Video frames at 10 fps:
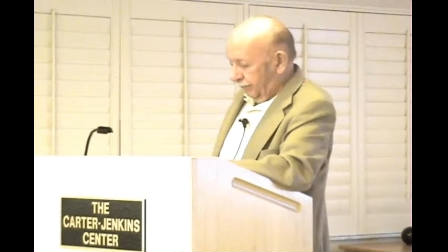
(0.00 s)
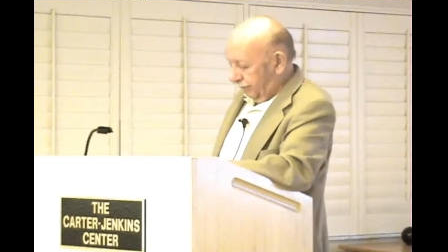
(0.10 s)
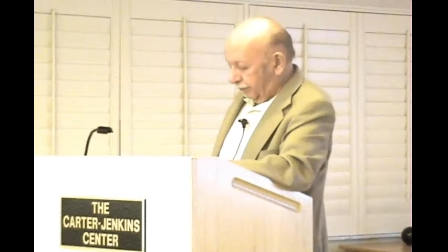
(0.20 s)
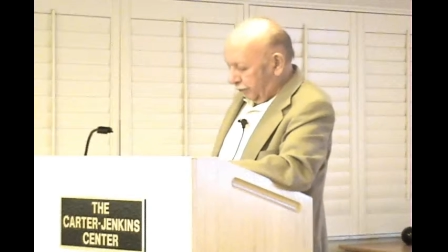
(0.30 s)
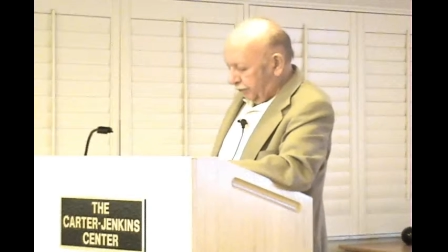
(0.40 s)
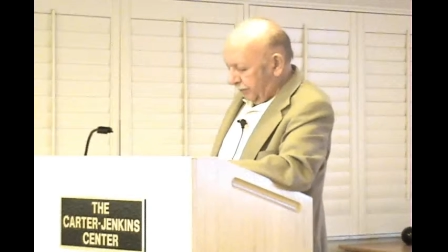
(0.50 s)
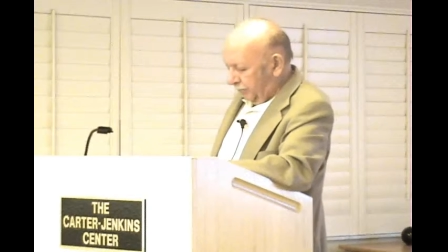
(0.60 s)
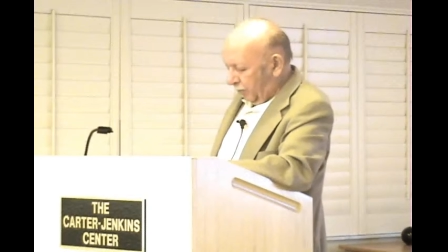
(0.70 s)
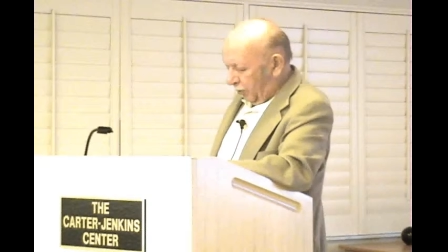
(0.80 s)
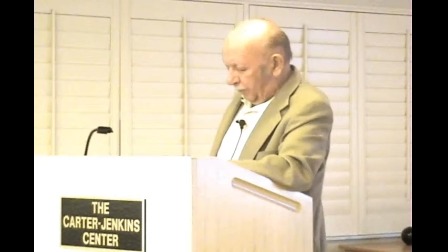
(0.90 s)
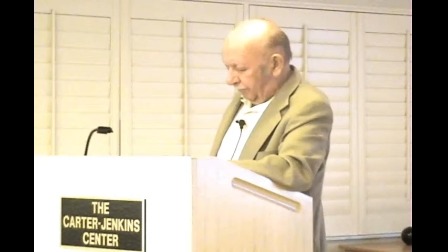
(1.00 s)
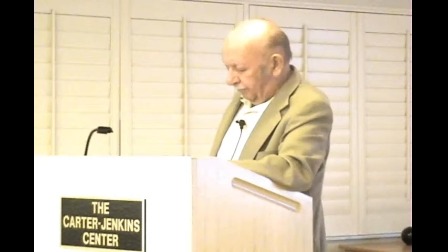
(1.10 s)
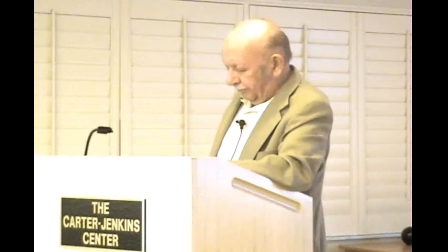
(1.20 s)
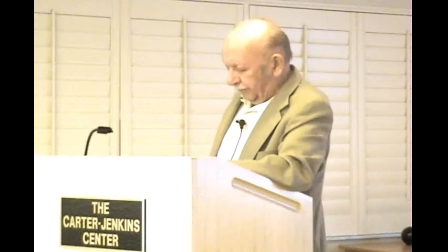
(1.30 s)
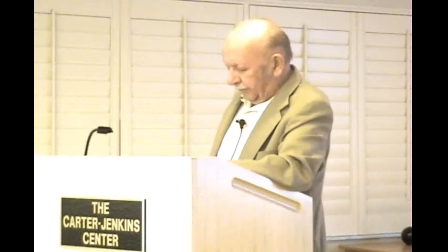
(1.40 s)
Furthermore,
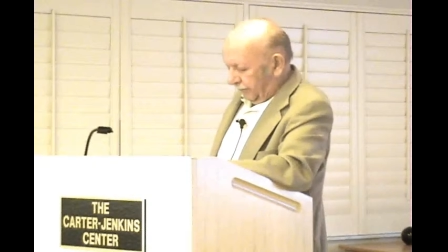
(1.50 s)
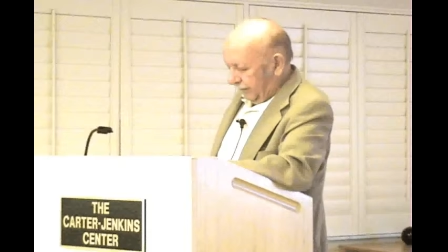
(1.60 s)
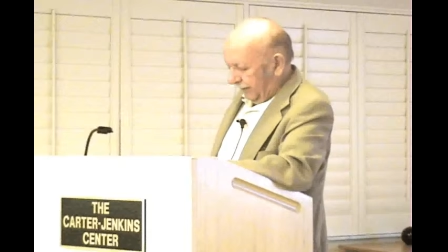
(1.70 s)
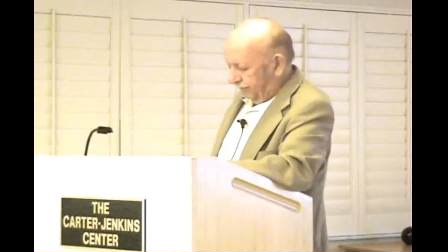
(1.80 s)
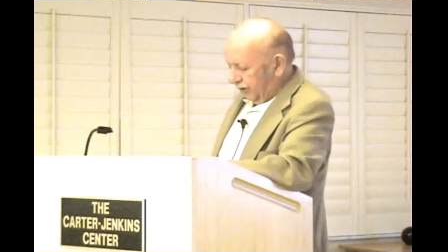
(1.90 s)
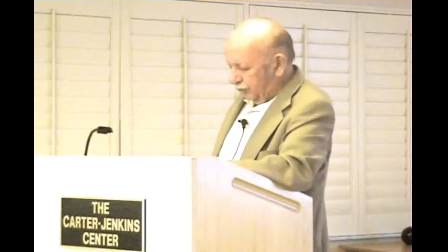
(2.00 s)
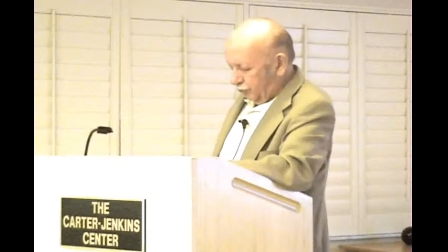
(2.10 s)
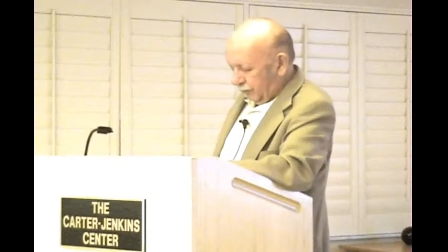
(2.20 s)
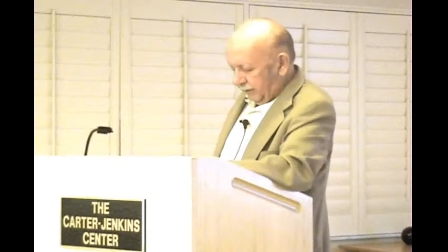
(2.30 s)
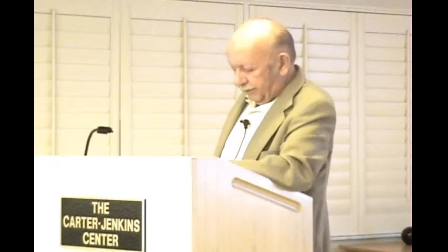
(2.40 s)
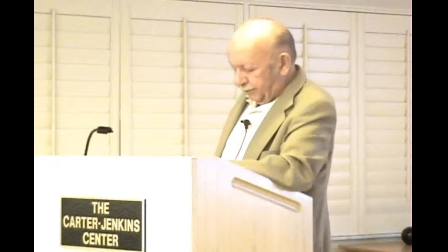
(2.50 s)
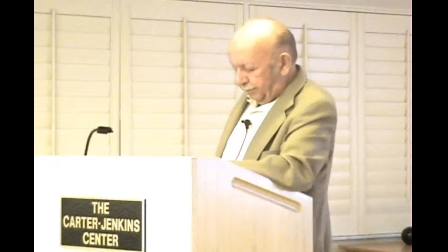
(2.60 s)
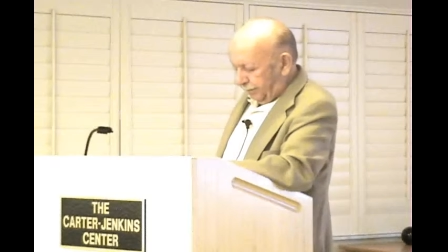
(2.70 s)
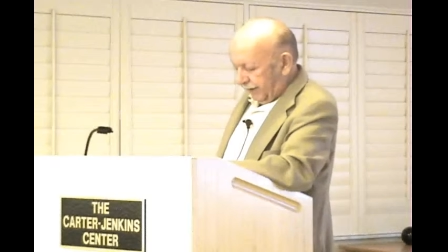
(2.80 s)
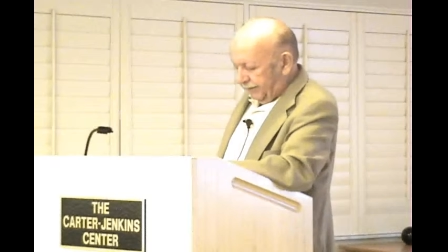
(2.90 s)
the visual
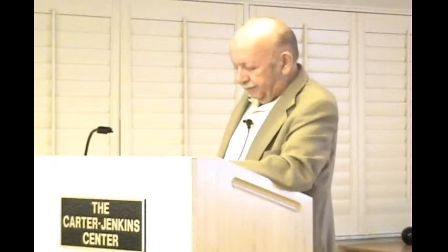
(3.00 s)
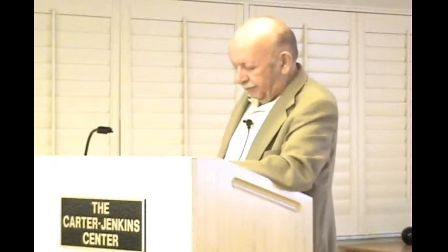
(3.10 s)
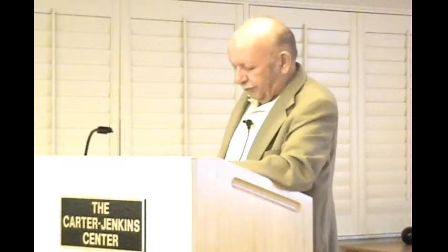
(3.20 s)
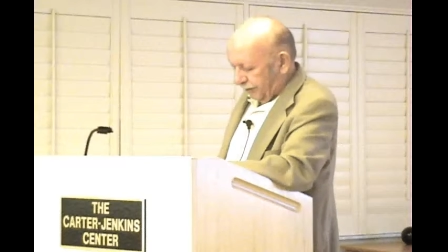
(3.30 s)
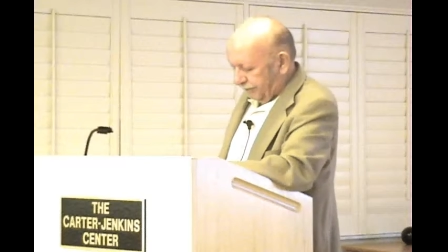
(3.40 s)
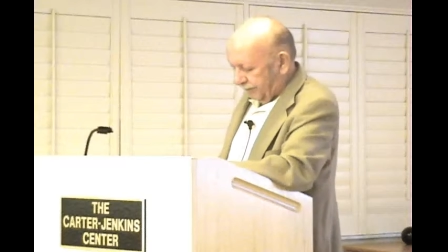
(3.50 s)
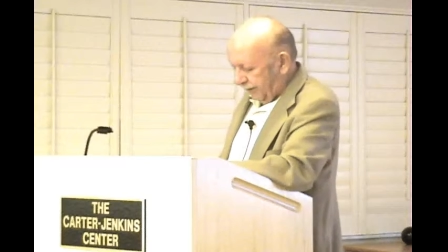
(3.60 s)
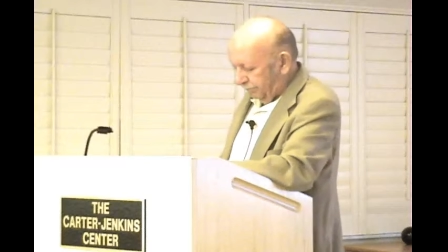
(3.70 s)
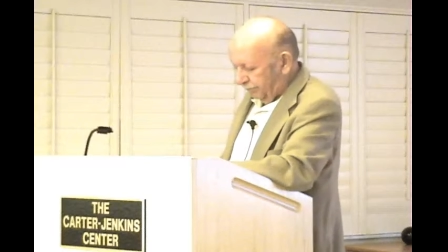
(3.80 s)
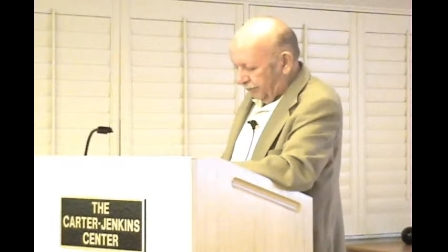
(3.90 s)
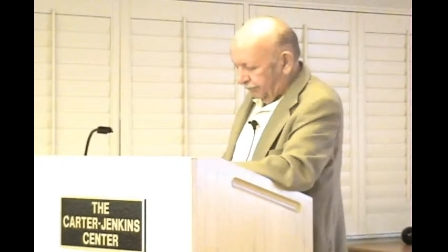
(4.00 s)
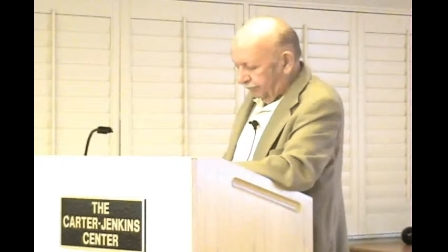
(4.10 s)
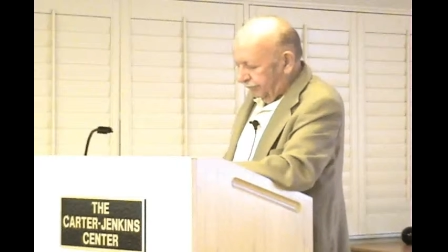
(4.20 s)
space, for example,